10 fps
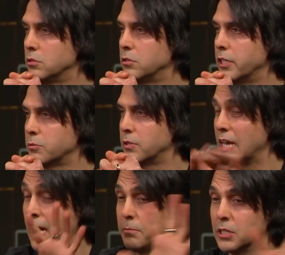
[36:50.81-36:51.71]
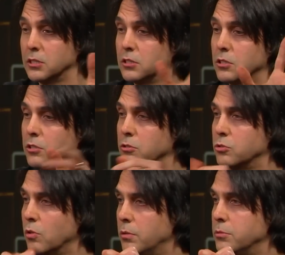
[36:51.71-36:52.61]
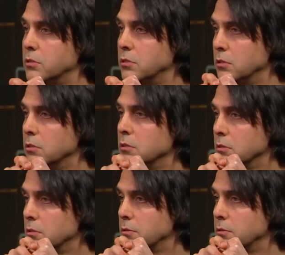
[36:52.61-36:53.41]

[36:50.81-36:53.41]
So that's what the ambience is on those drums. It's an